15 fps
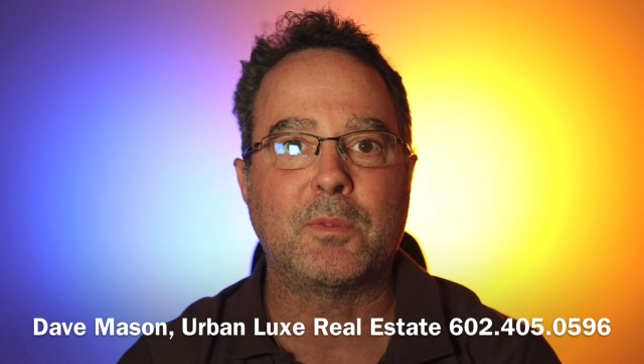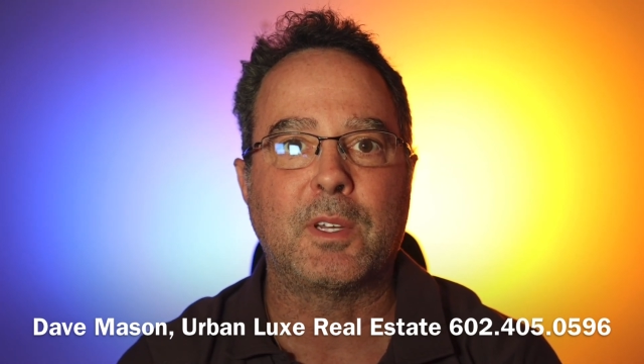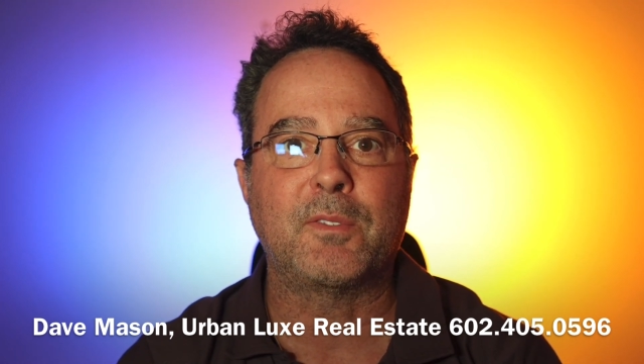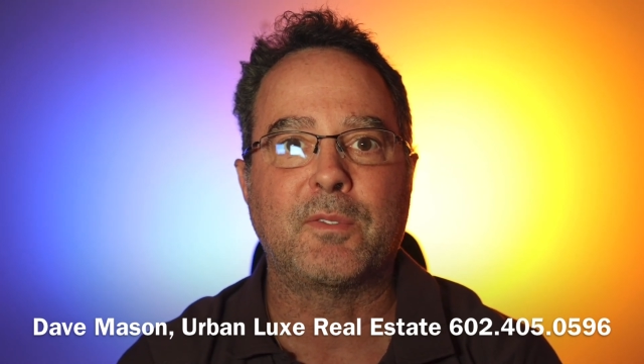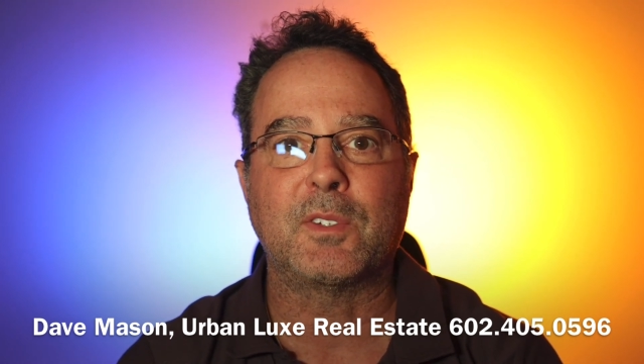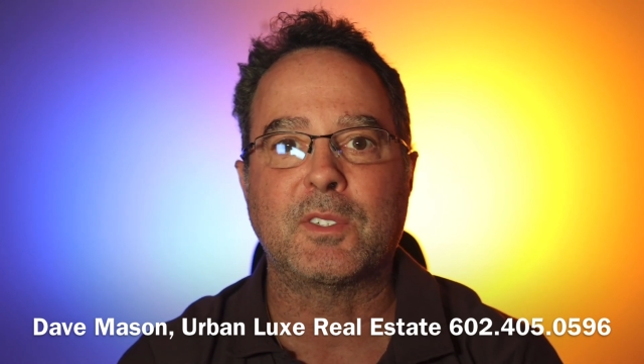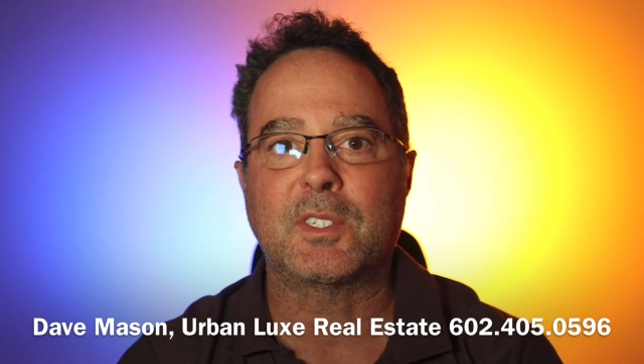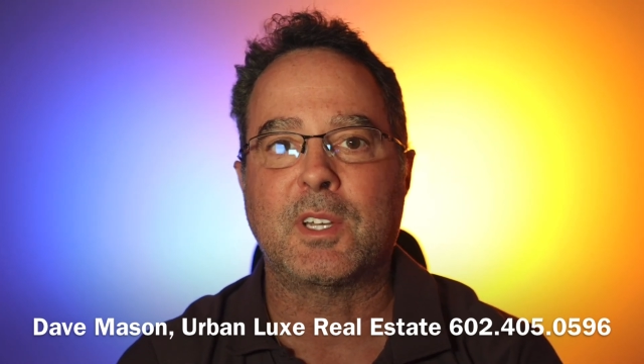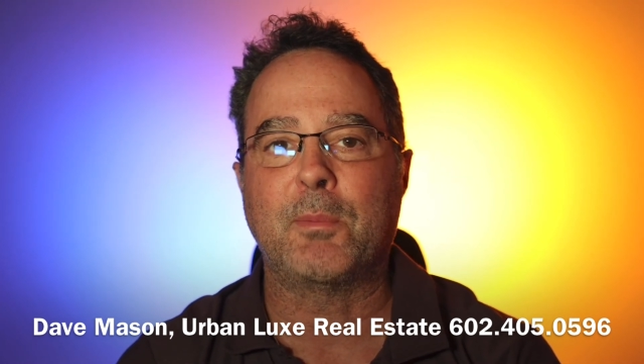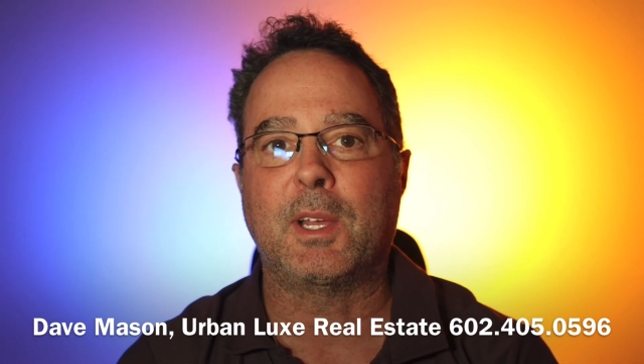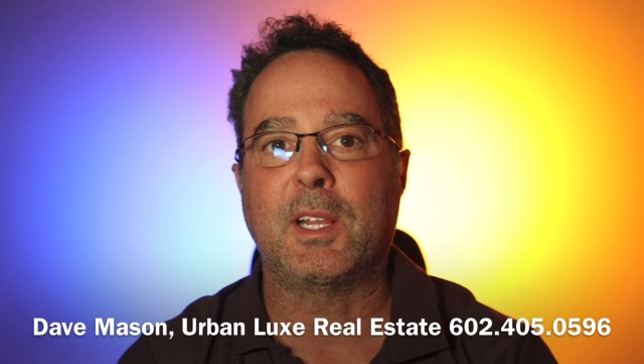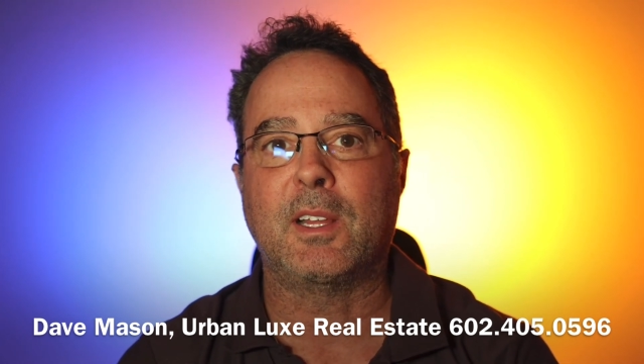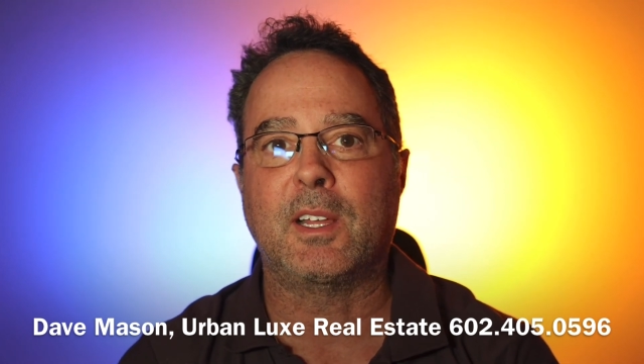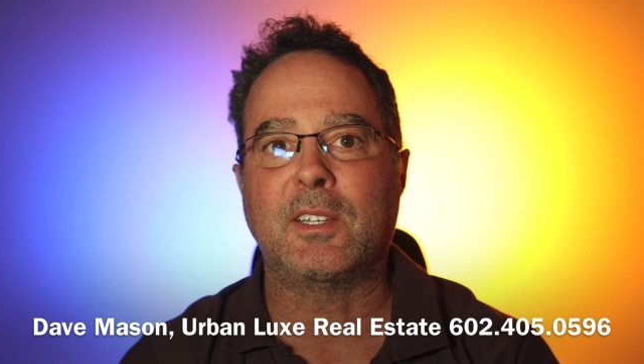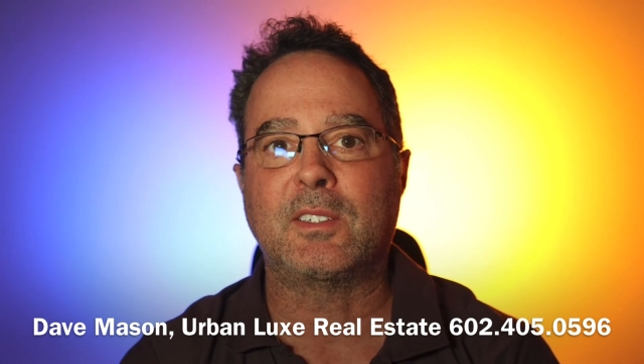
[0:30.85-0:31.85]
when I first got
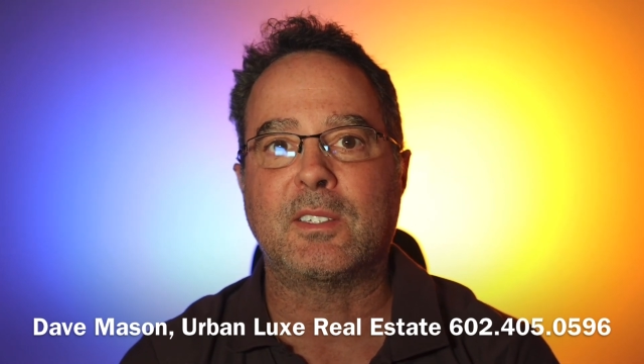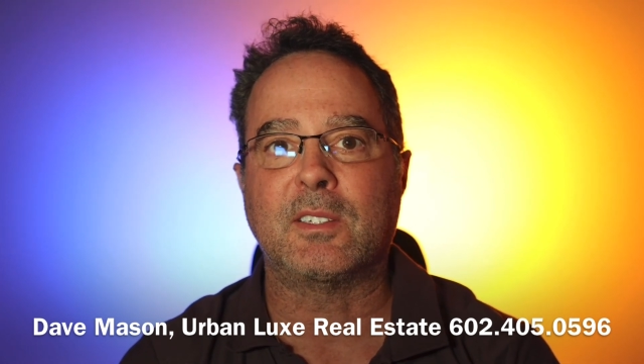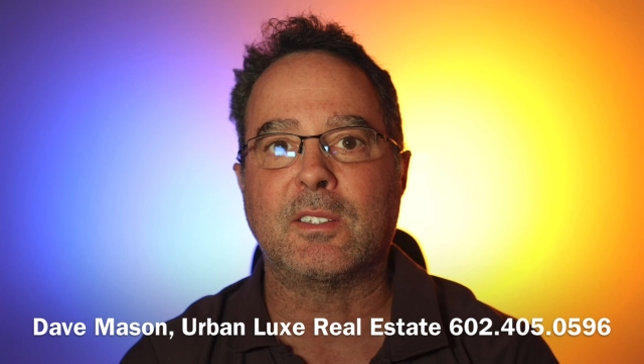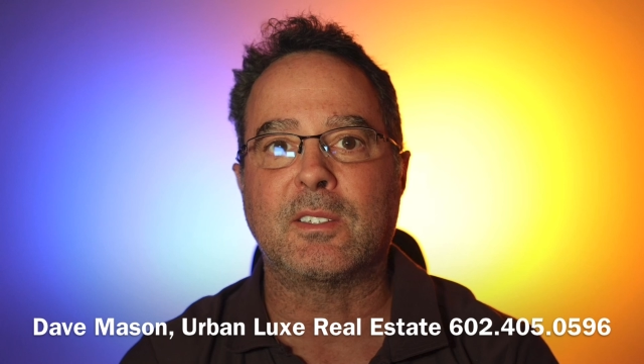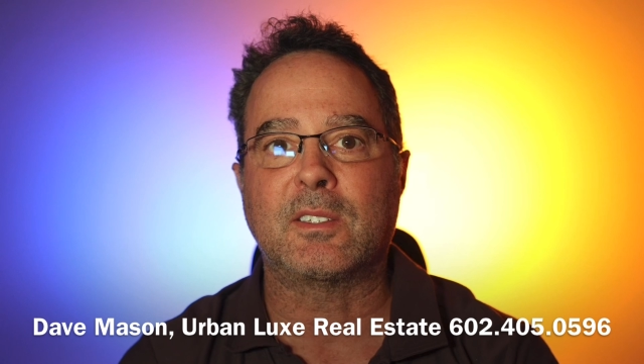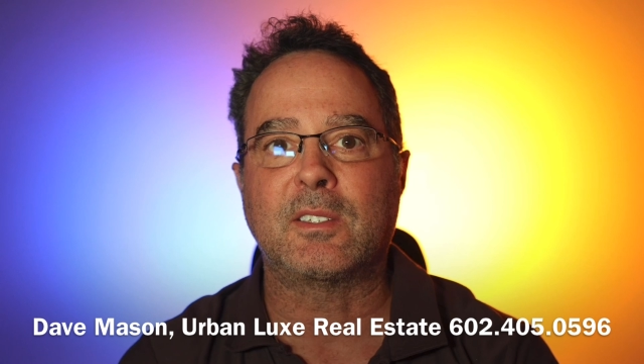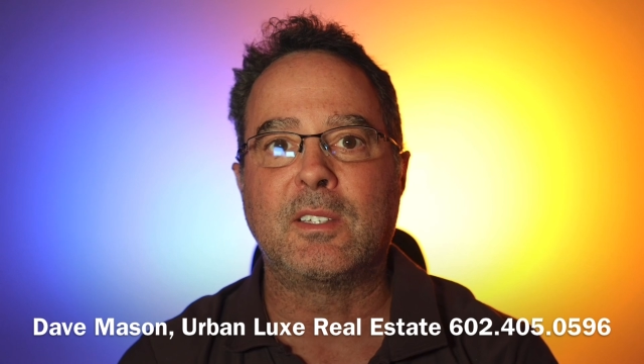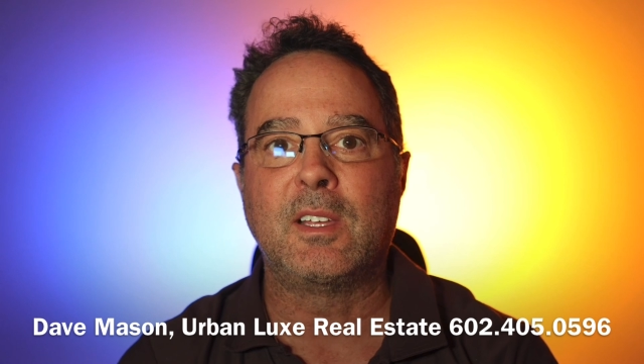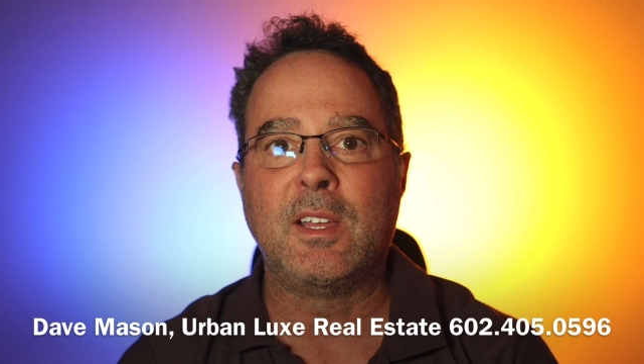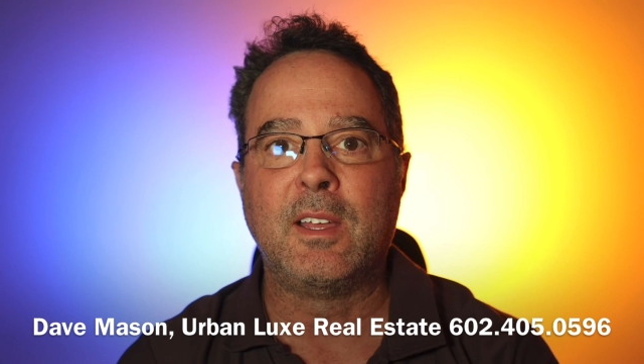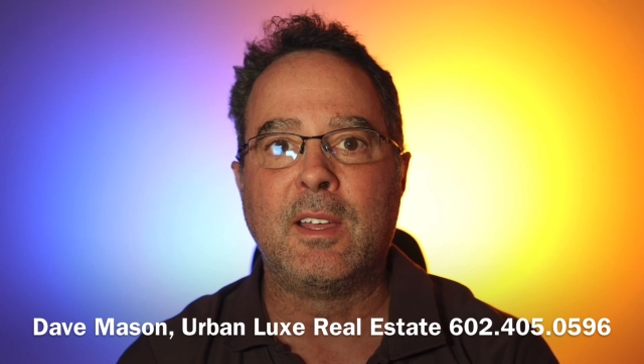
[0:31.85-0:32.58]
my license.